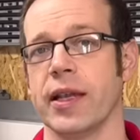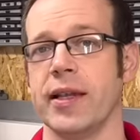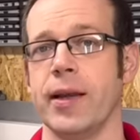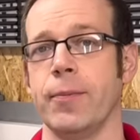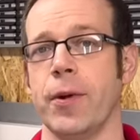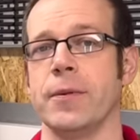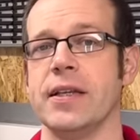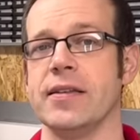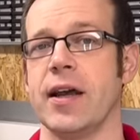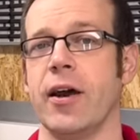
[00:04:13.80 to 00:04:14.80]
that their
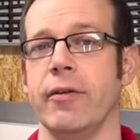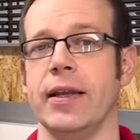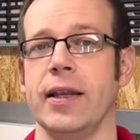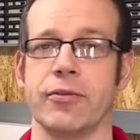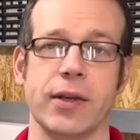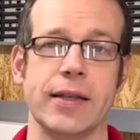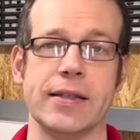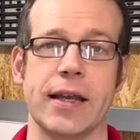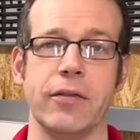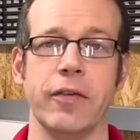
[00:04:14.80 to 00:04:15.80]
properties are electrically
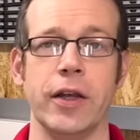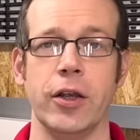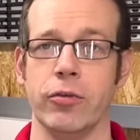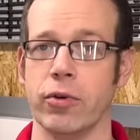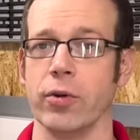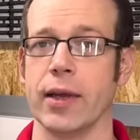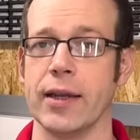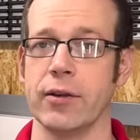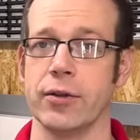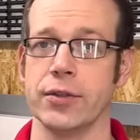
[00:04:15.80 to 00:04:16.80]
safe, rogue
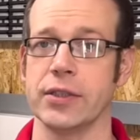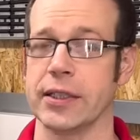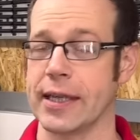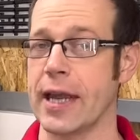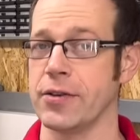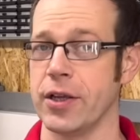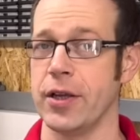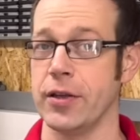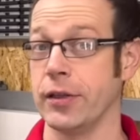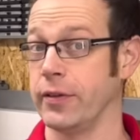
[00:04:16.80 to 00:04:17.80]
landlords can
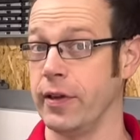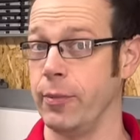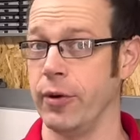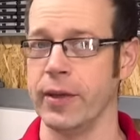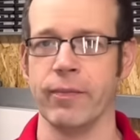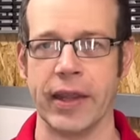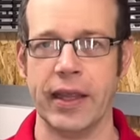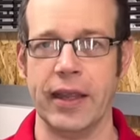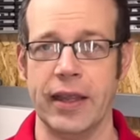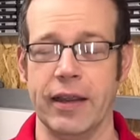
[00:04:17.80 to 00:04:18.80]
turn slippery.
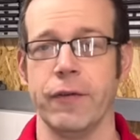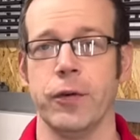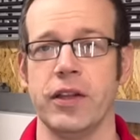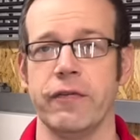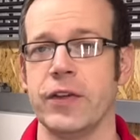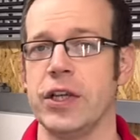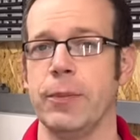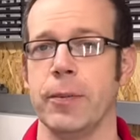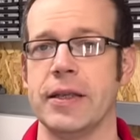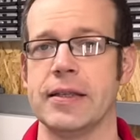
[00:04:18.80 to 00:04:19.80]
If all this fishy
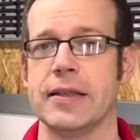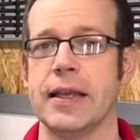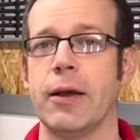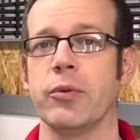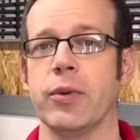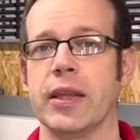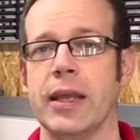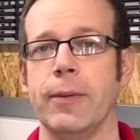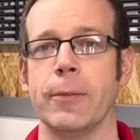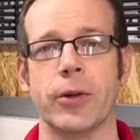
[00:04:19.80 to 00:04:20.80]
publicity helps with
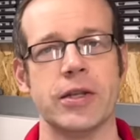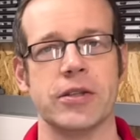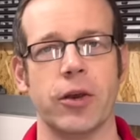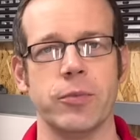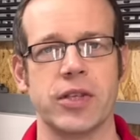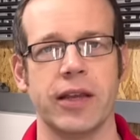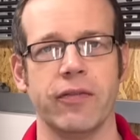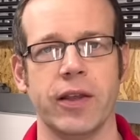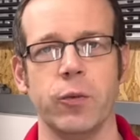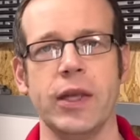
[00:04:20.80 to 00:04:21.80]
keeping Britain's home safe,
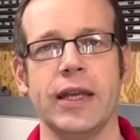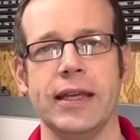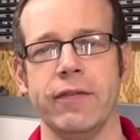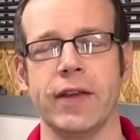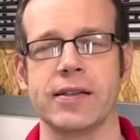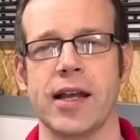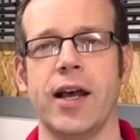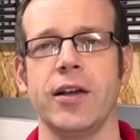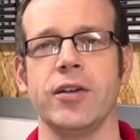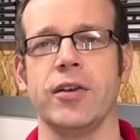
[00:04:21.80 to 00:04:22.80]
then we at eFIXX
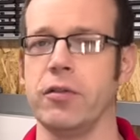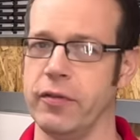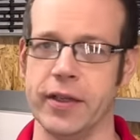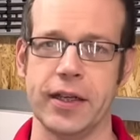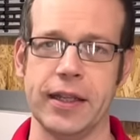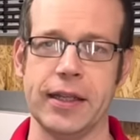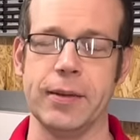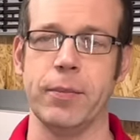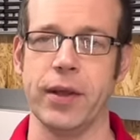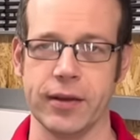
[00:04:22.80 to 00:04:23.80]
are dolphinately
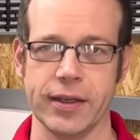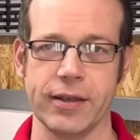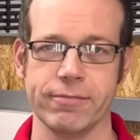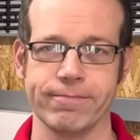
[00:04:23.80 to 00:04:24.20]
behind it.